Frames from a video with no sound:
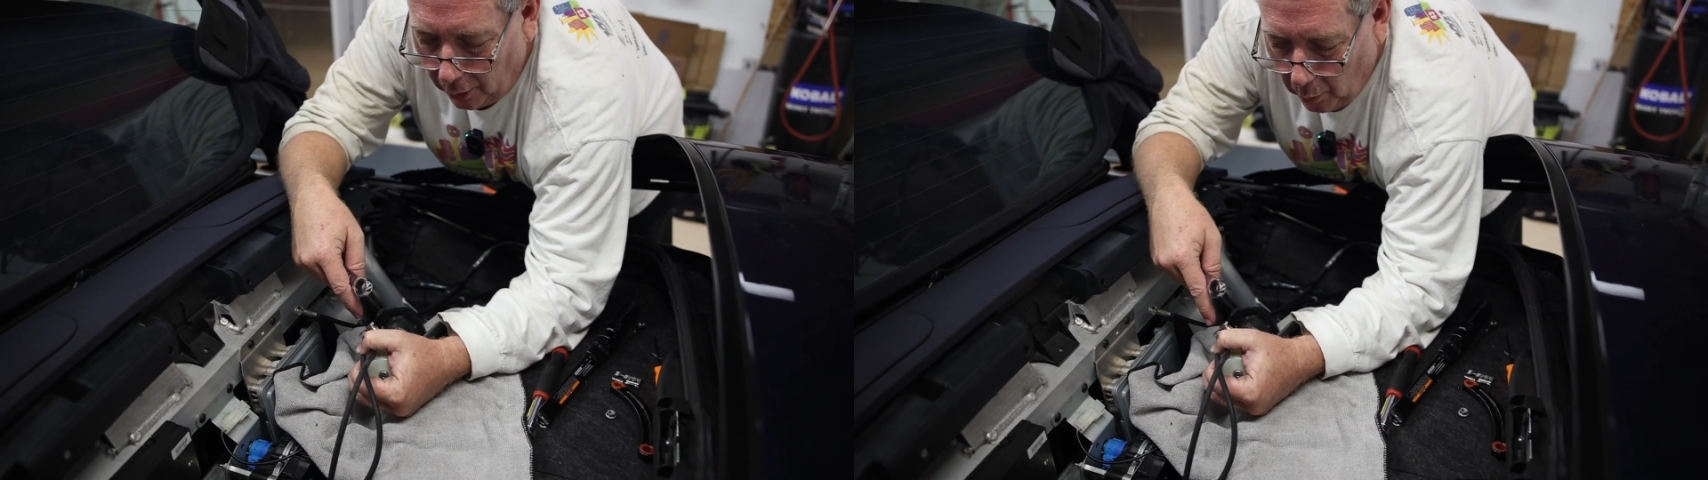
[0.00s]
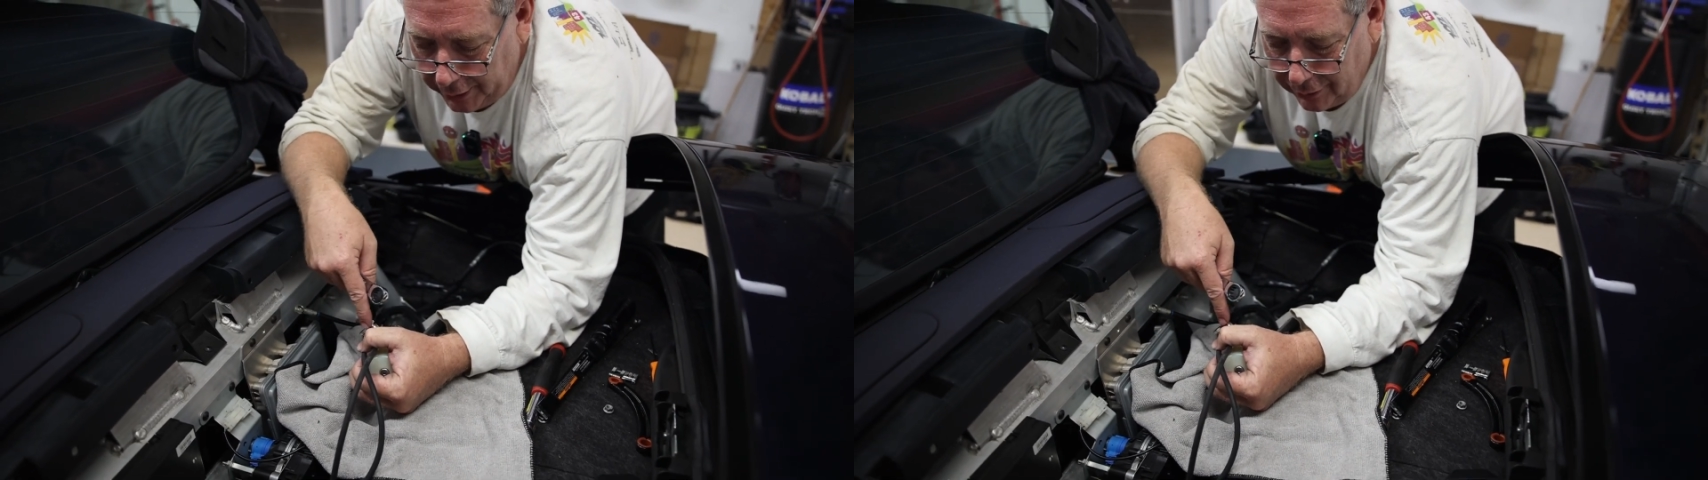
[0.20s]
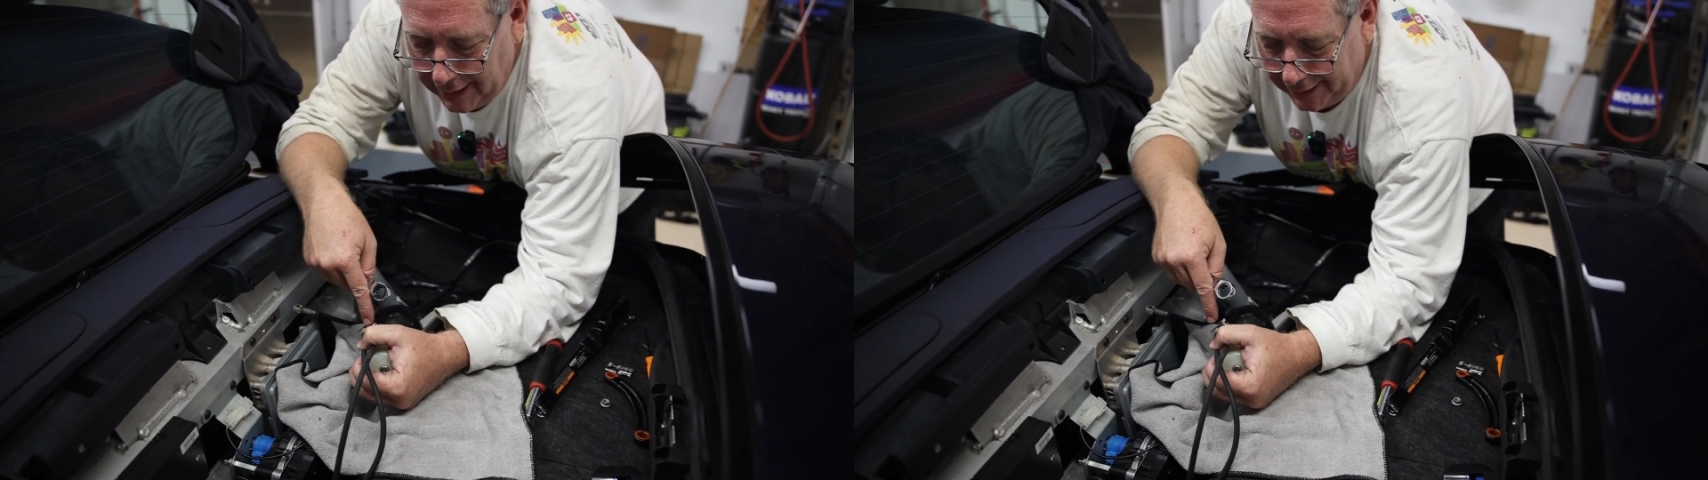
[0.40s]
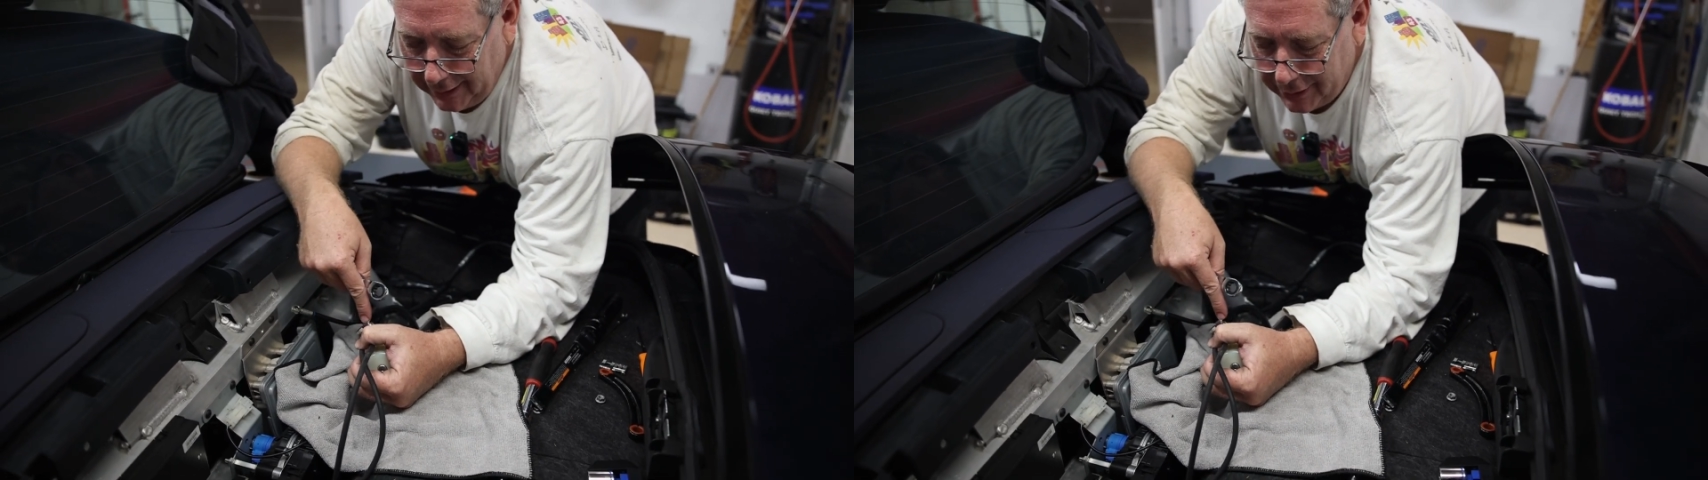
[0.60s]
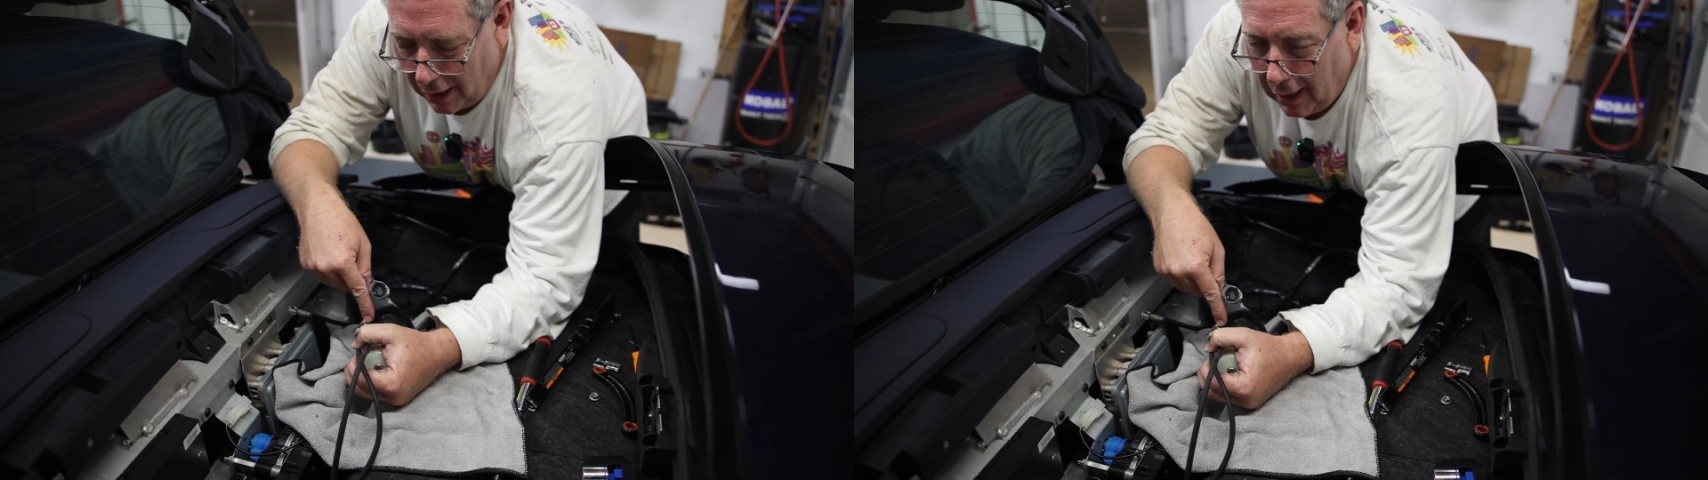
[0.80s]
when you take
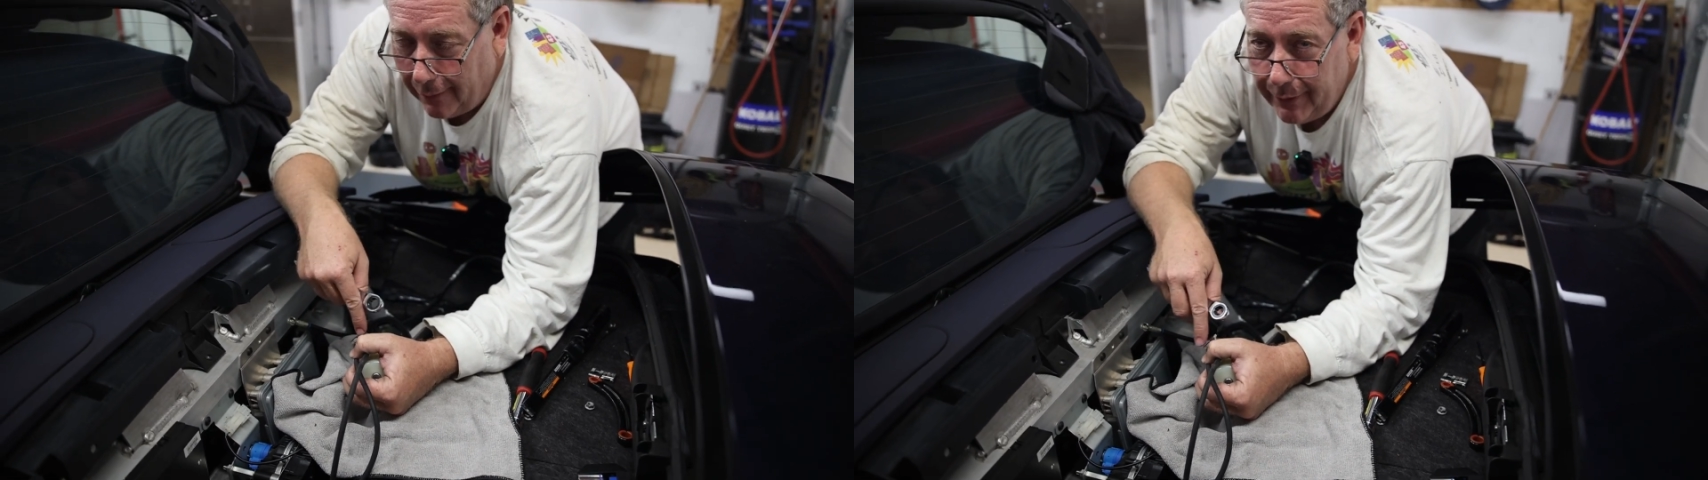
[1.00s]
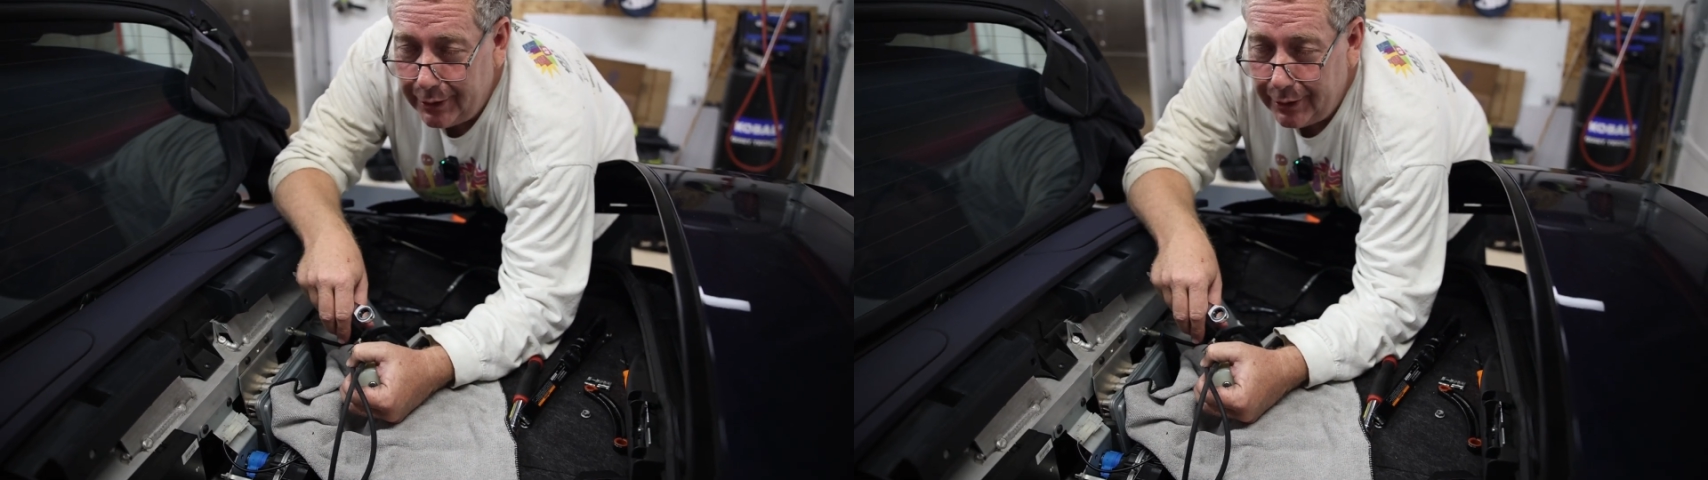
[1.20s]
this off,